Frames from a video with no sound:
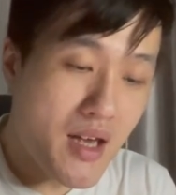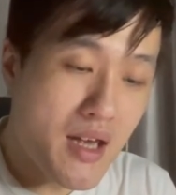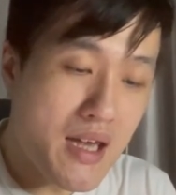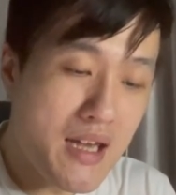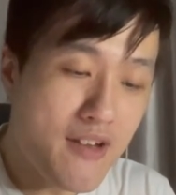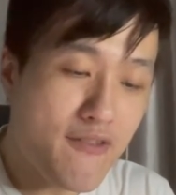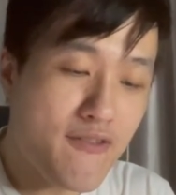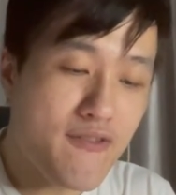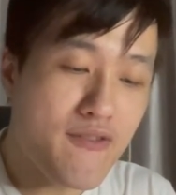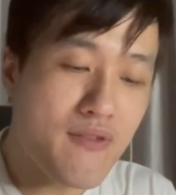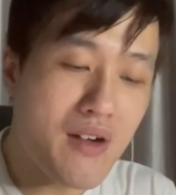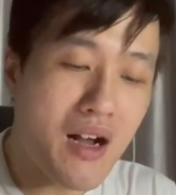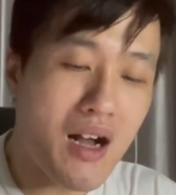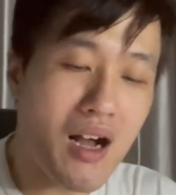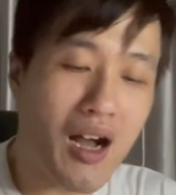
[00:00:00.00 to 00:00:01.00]
if
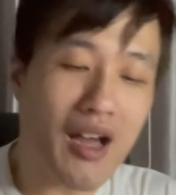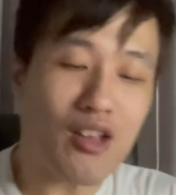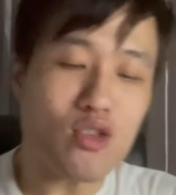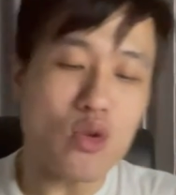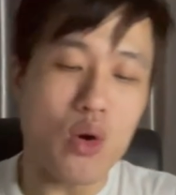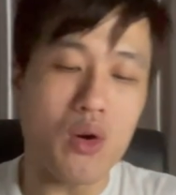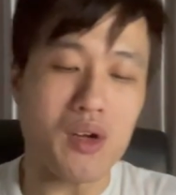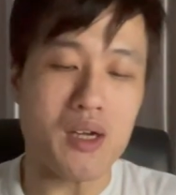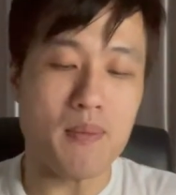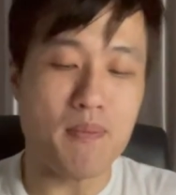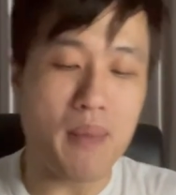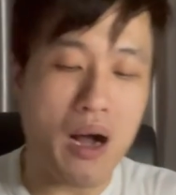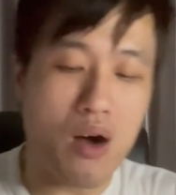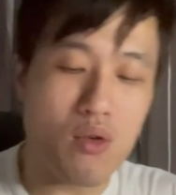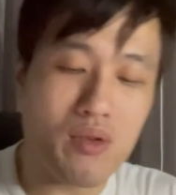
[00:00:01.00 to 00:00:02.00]
I talk
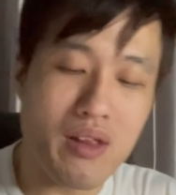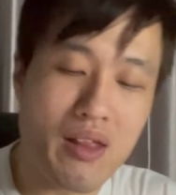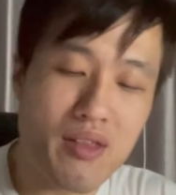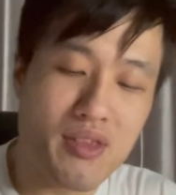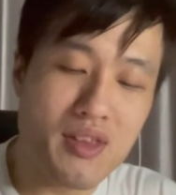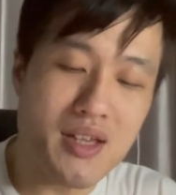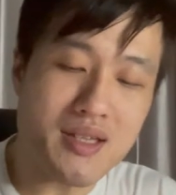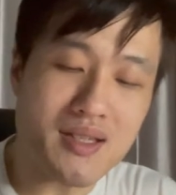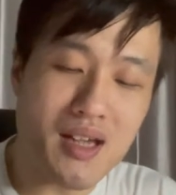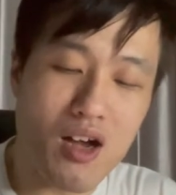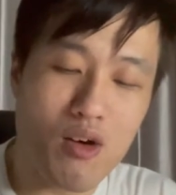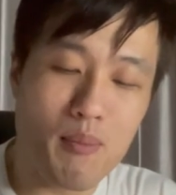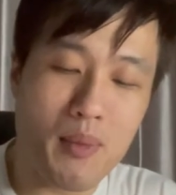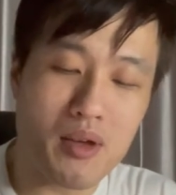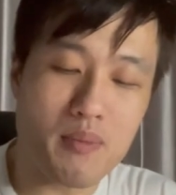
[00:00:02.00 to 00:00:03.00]
about this how
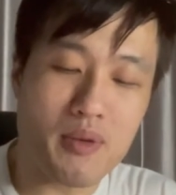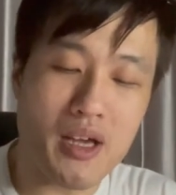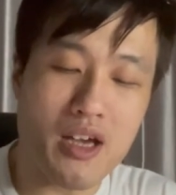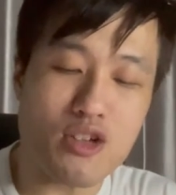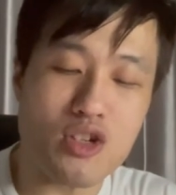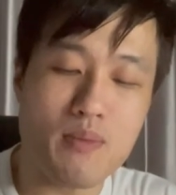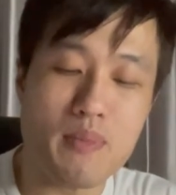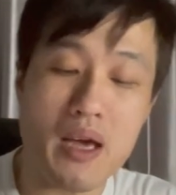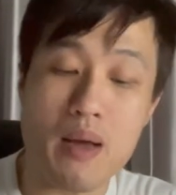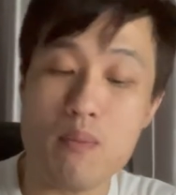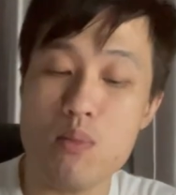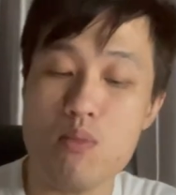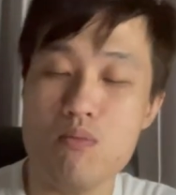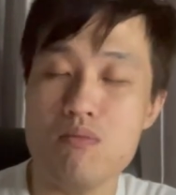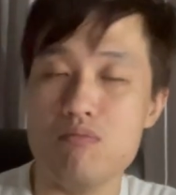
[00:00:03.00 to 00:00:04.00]
multiplication
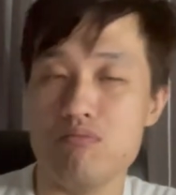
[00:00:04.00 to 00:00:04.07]
being